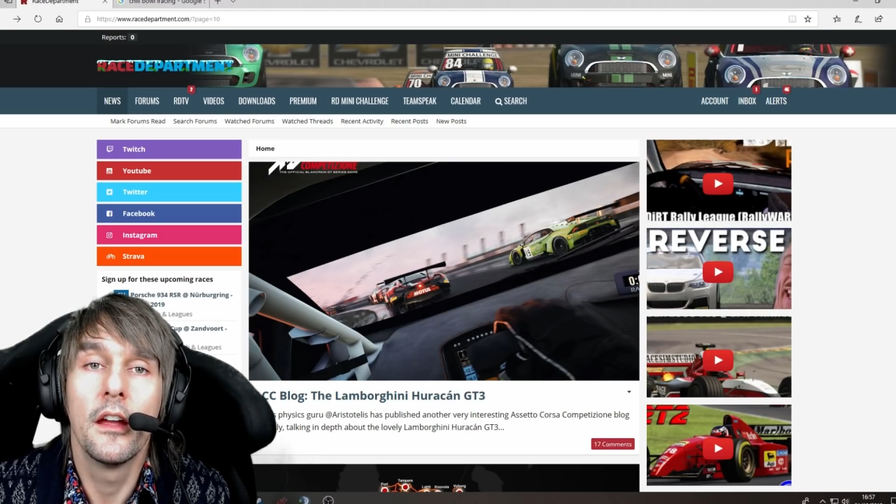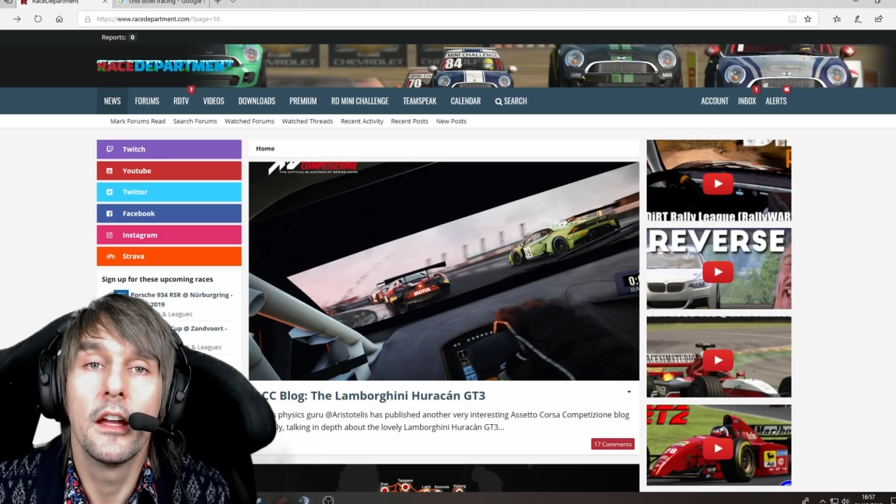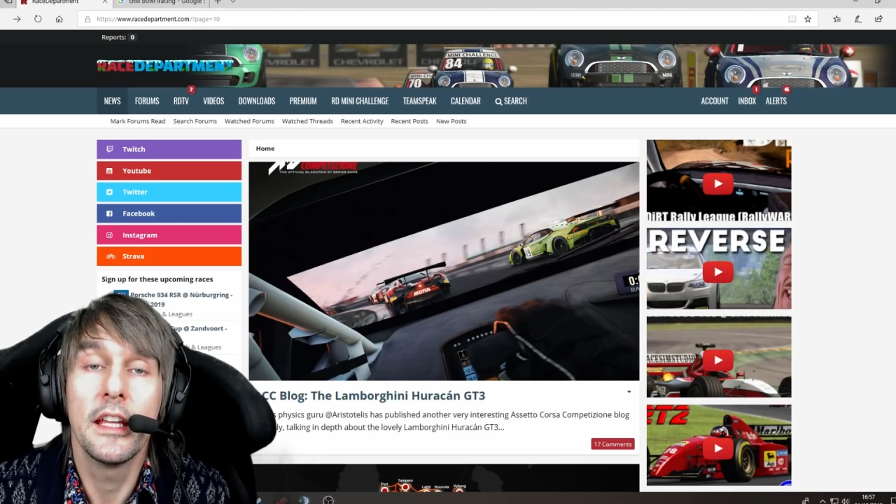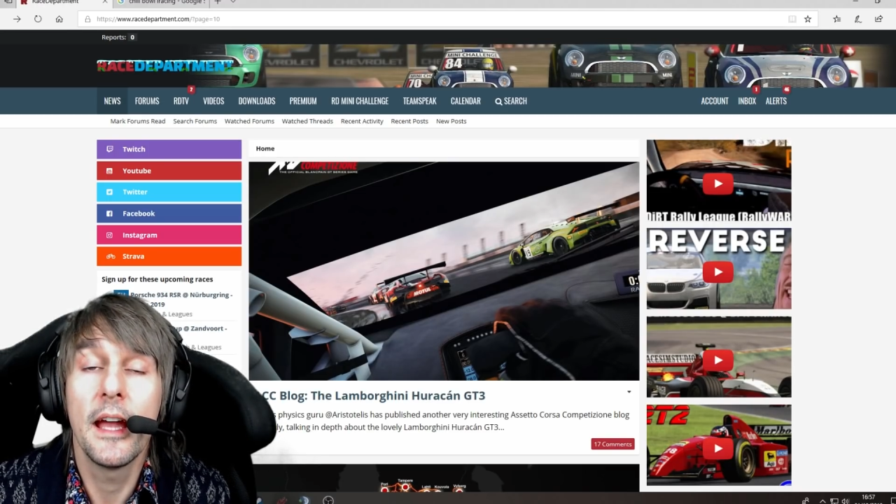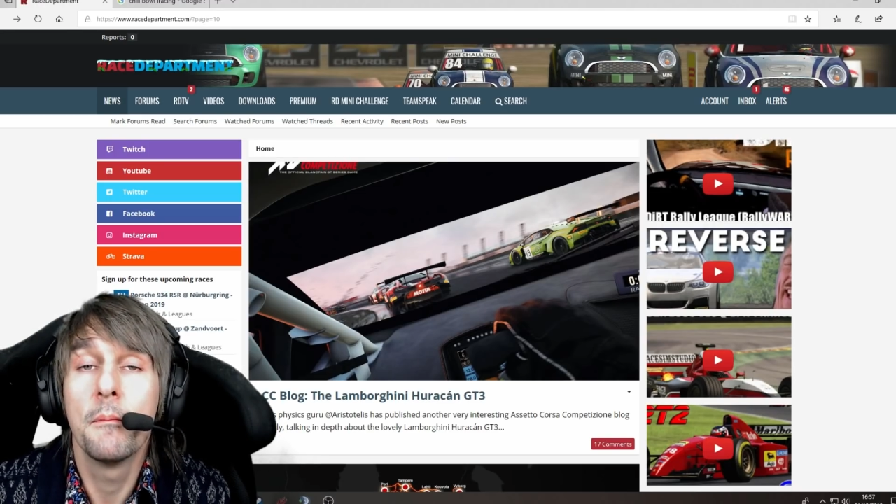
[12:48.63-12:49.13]

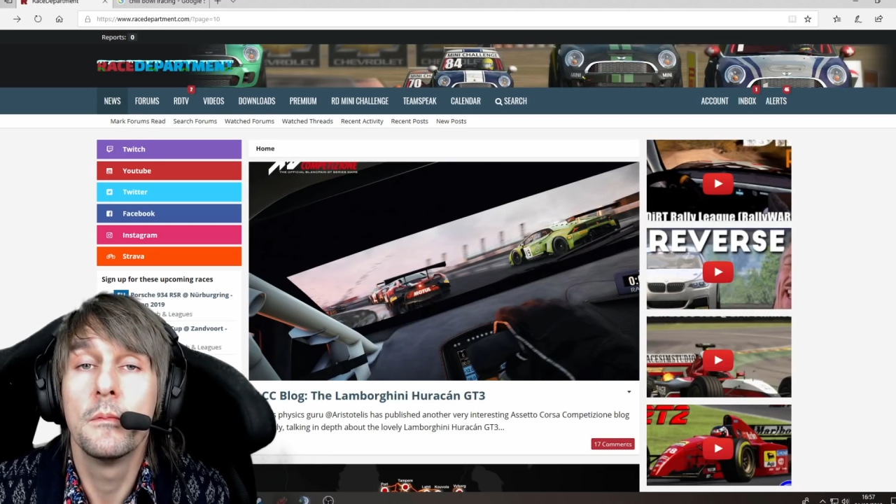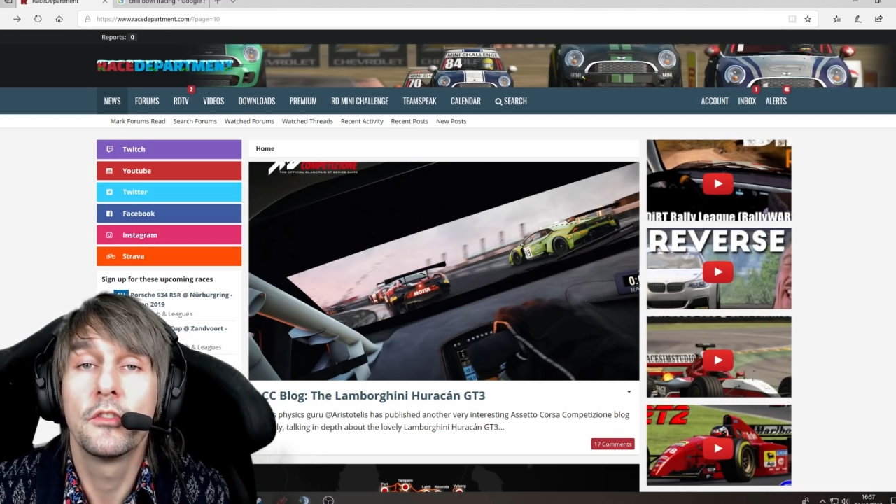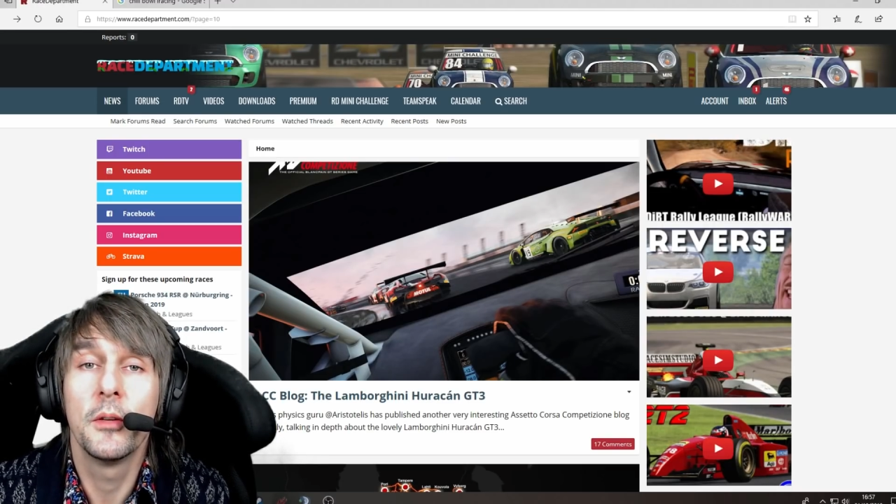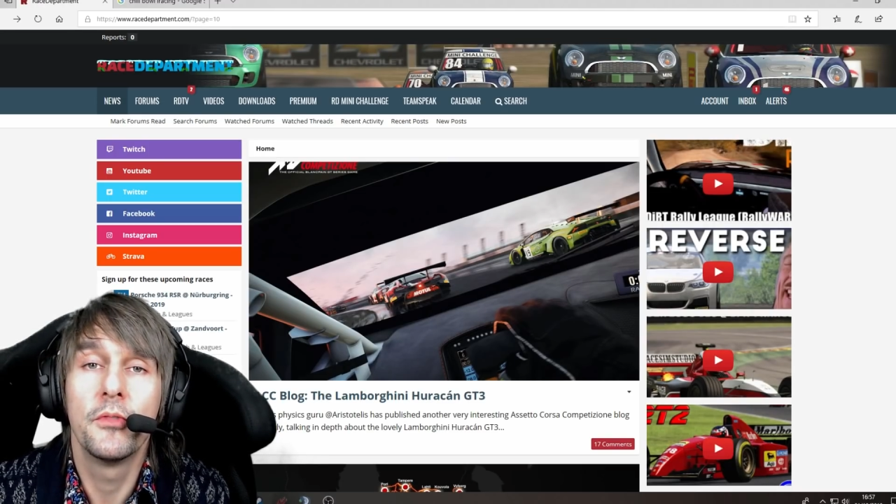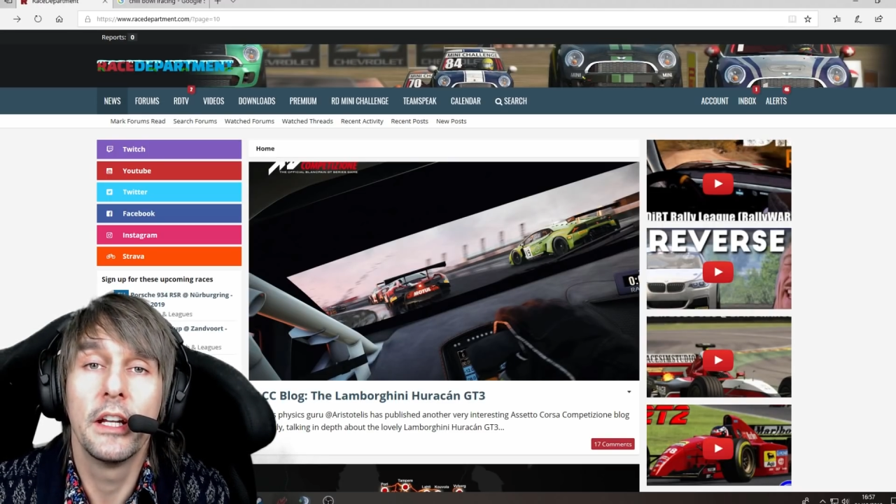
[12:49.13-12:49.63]
yeah,
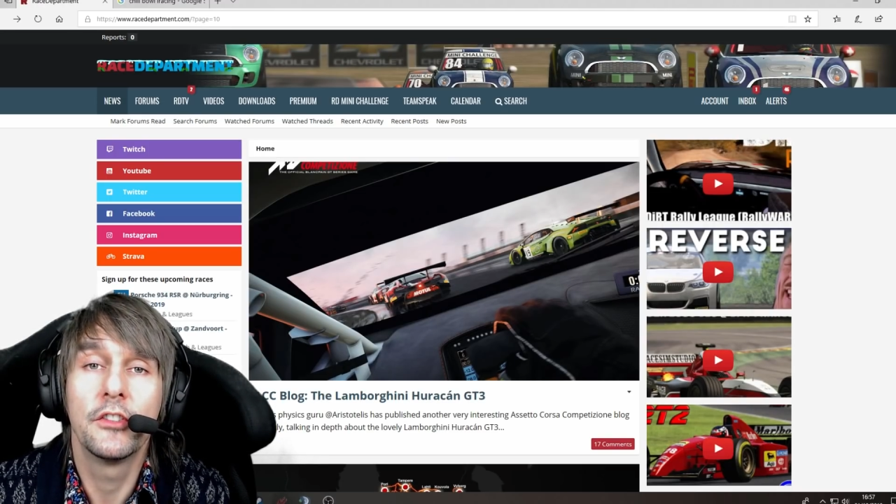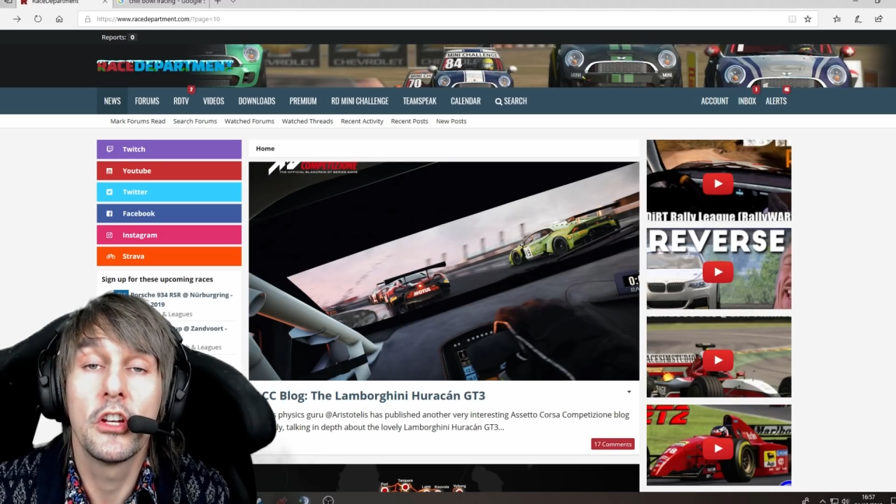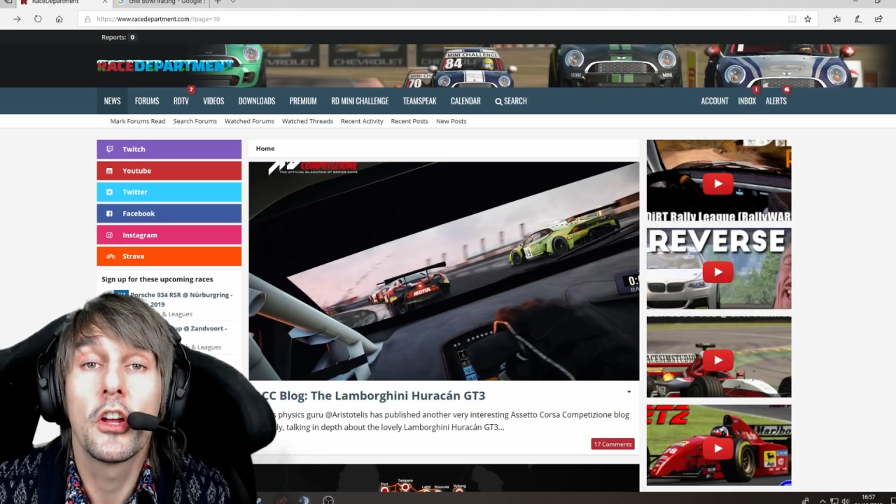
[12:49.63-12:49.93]
sim racing